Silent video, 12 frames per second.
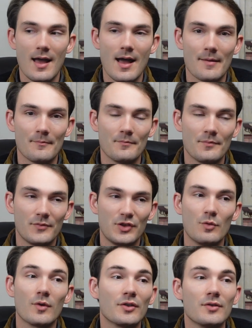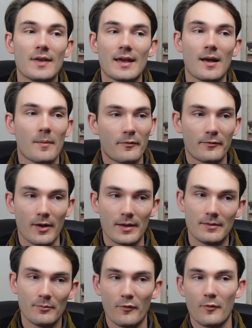Um, you want to do that up
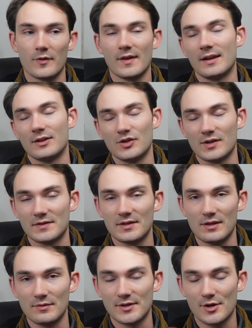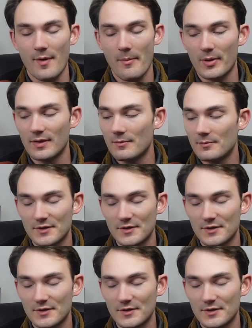front before they get a chance to use their weapon.